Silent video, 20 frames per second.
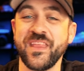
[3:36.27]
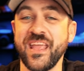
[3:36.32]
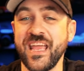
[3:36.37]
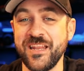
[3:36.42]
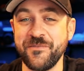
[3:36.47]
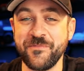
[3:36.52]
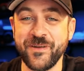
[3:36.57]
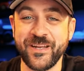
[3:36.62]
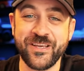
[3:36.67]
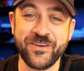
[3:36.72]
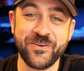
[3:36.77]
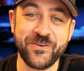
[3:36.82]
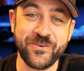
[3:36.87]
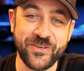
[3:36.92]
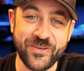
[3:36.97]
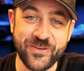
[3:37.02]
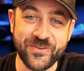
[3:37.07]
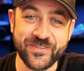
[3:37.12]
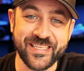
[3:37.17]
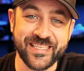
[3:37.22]
anybody who
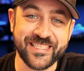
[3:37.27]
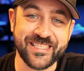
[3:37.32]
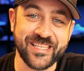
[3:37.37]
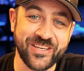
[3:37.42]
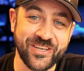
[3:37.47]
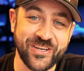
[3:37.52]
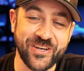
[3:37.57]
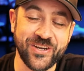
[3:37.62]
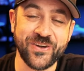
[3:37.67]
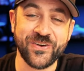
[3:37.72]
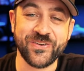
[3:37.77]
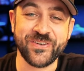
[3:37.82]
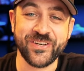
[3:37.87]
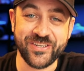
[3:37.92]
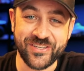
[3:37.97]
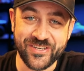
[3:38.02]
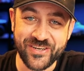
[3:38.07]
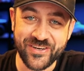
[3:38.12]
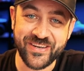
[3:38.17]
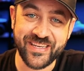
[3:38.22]
uses the
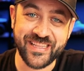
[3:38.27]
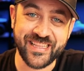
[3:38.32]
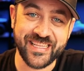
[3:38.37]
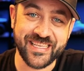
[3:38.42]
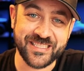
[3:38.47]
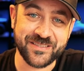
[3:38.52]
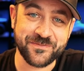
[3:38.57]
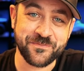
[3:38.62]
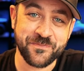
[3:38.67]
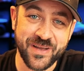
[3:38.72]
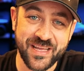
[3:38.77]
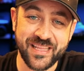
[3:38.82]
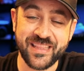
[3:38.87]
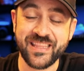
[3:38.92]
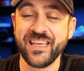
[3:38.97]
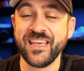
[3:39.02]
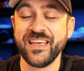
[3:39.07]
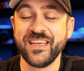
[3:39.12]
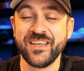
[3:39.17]
code during this month